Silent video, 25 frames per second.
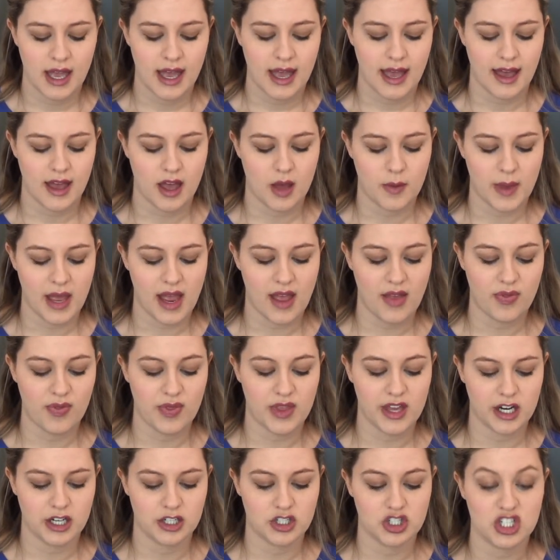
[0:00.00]
and
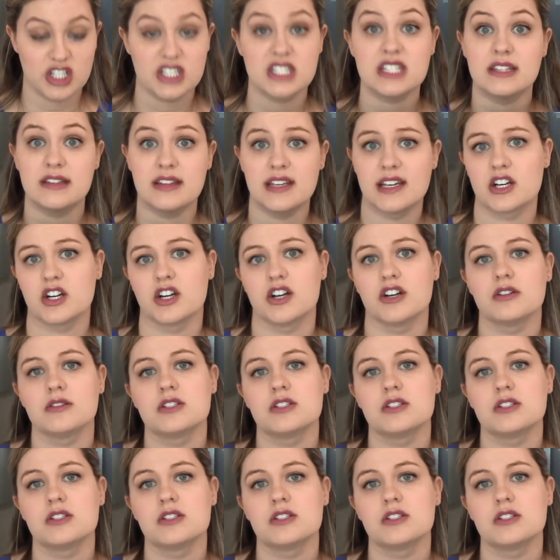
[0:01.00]
they're just thicker,